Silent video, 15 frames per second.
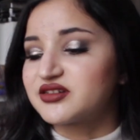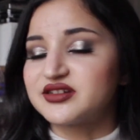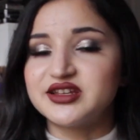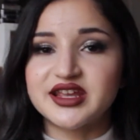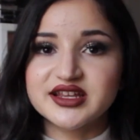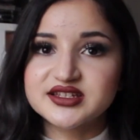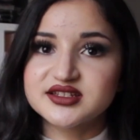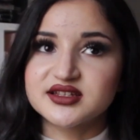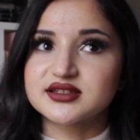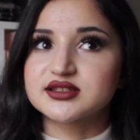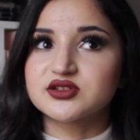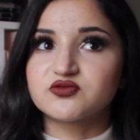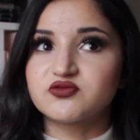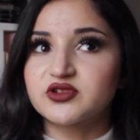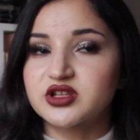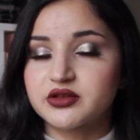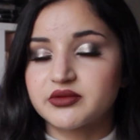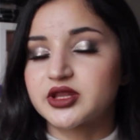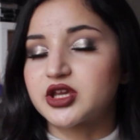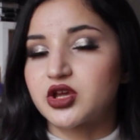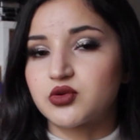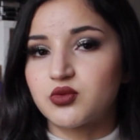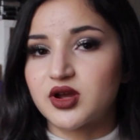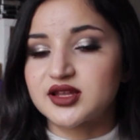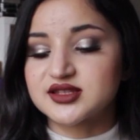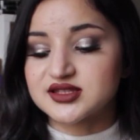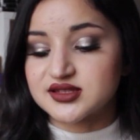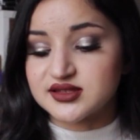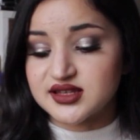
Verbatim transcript: NYX does really, really good ones.